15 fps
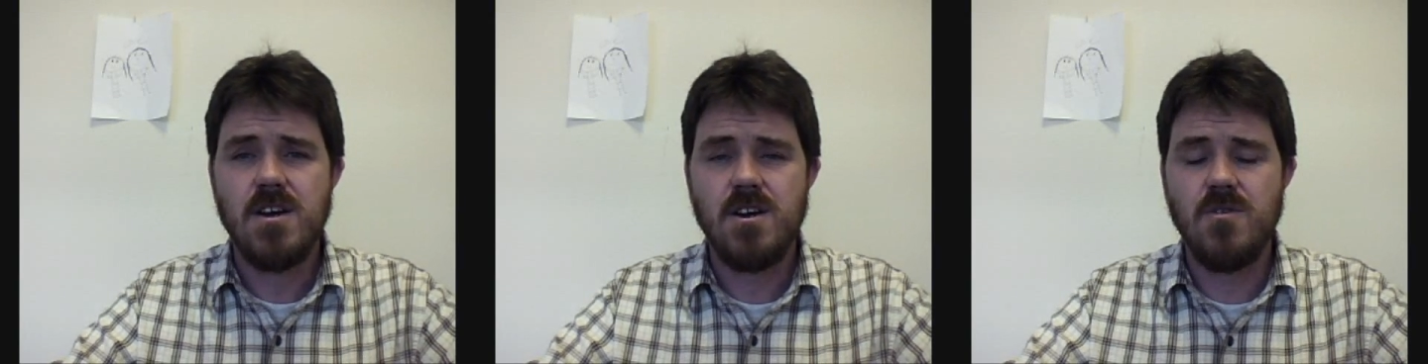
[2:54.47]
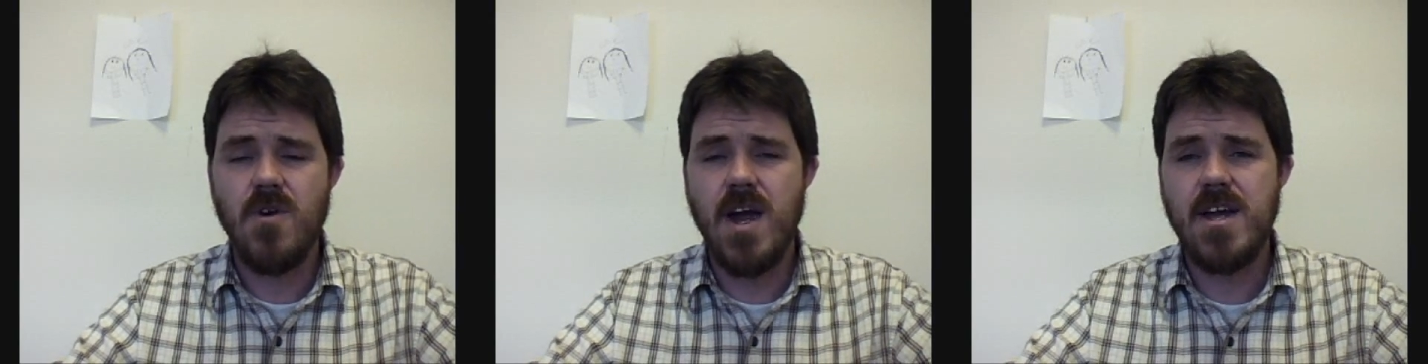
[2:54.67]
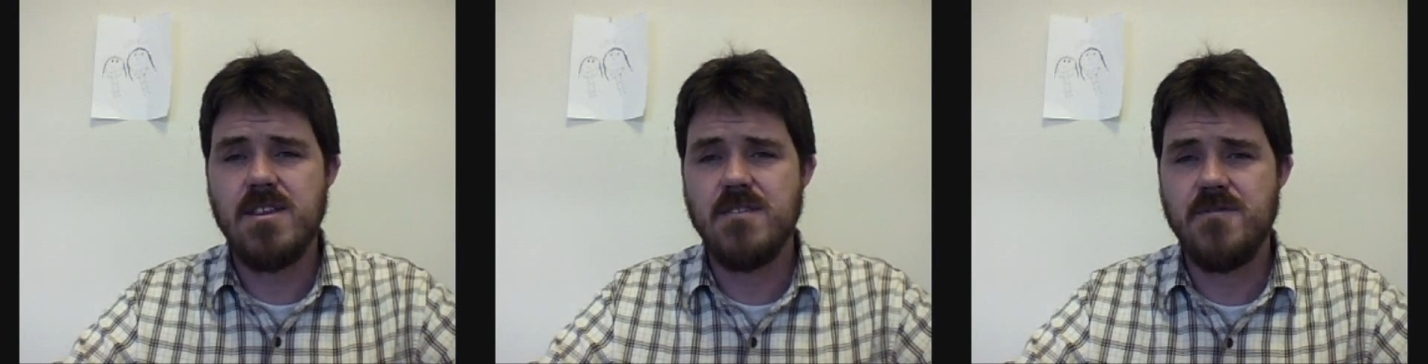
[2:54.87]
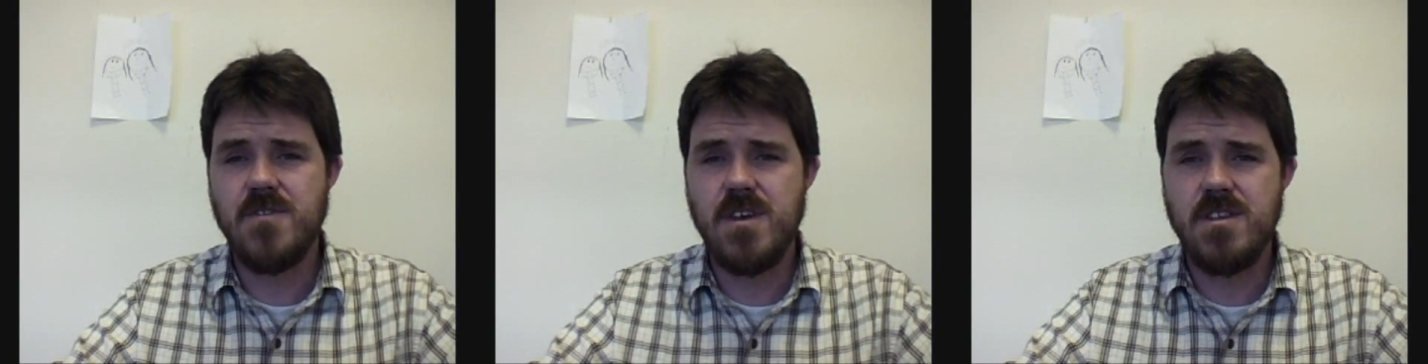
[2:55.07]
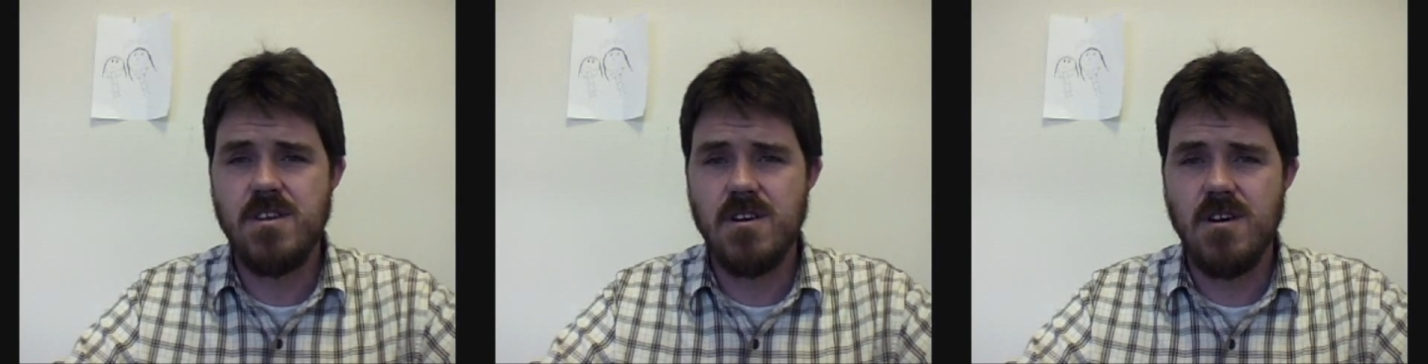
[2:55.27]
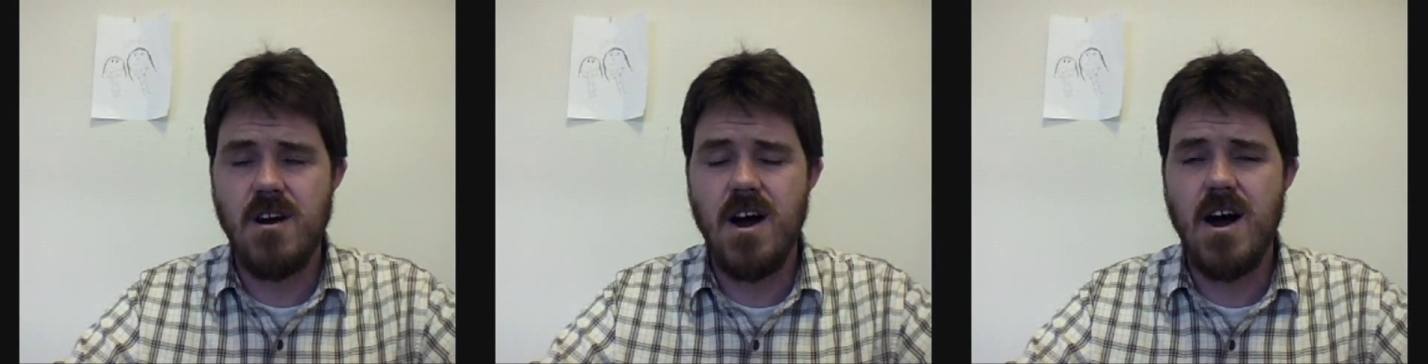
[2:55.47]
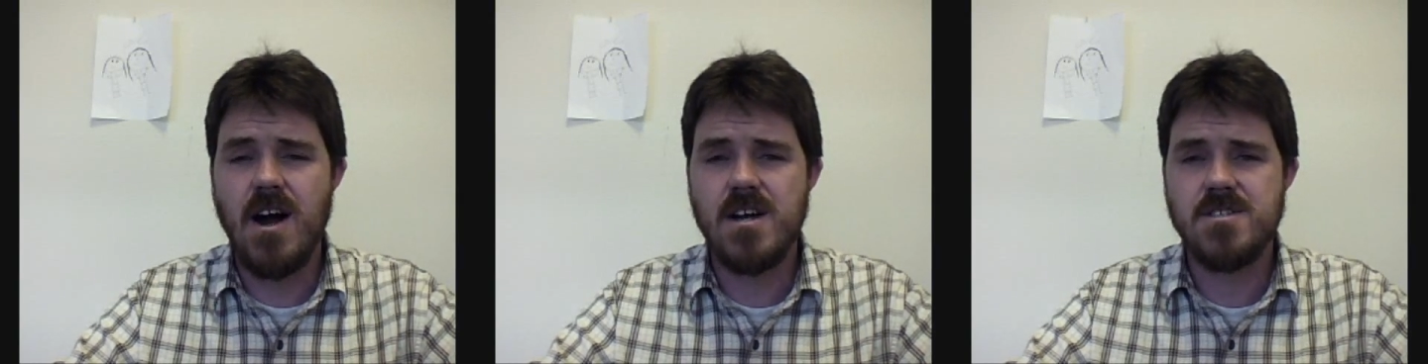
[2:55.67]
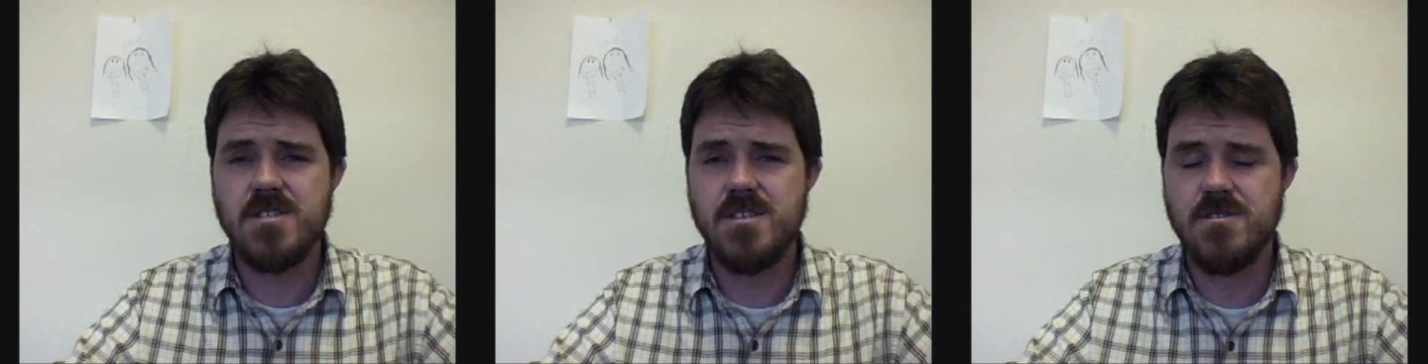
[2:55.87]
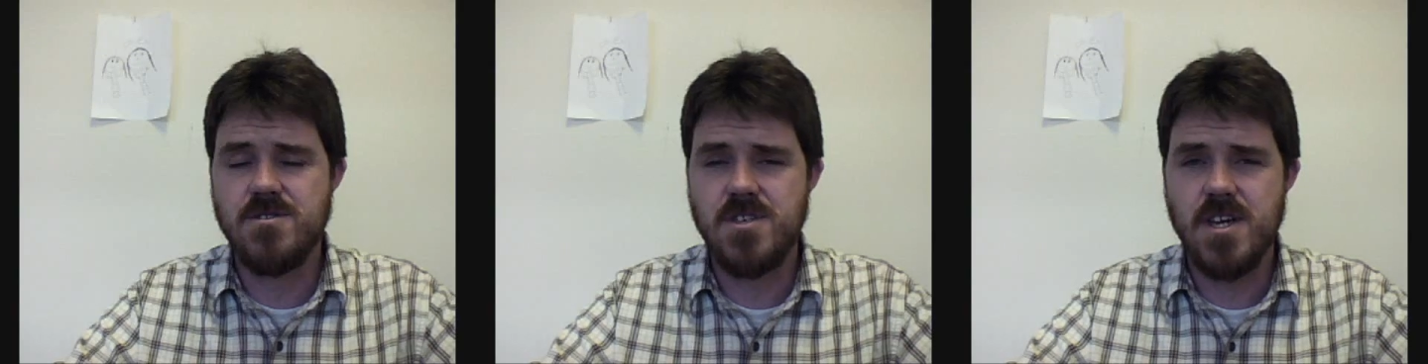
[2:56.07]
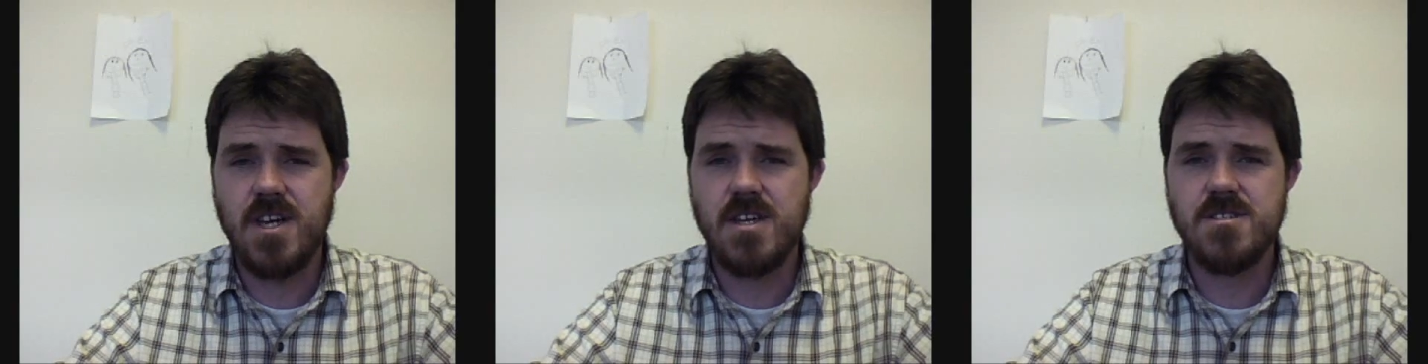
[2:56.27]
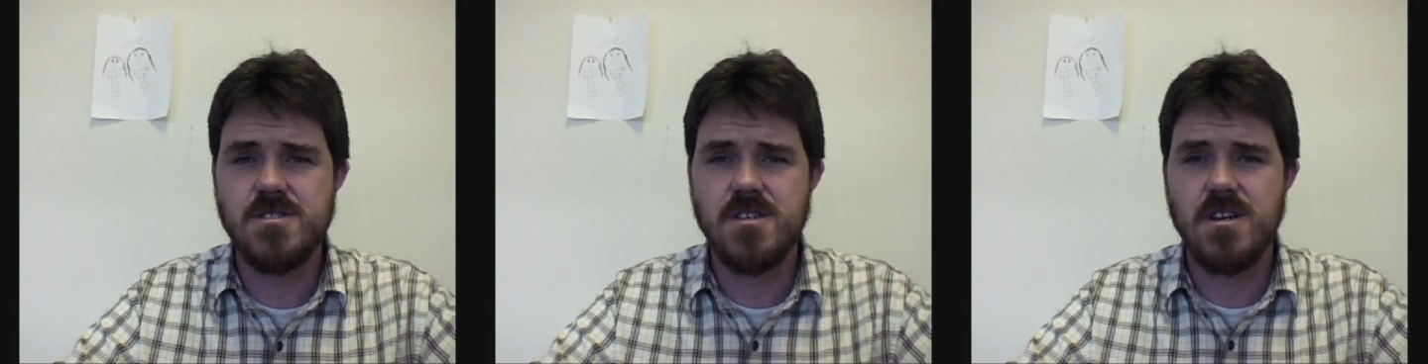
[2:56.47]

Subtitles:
grain to feed their hogs and their chickens.